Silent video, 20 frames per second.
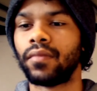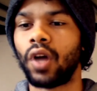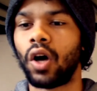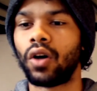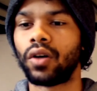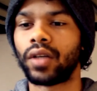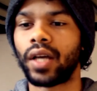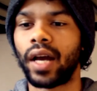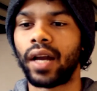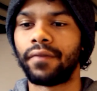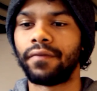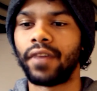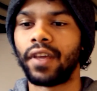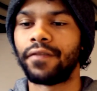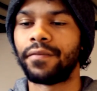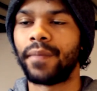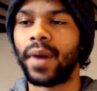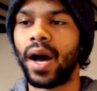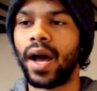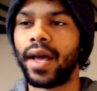I'll kind of give
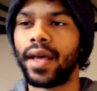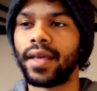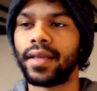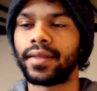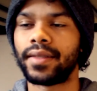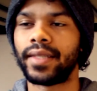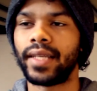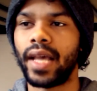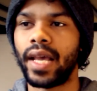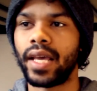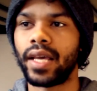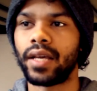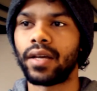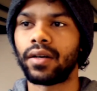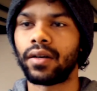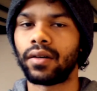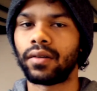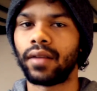my take,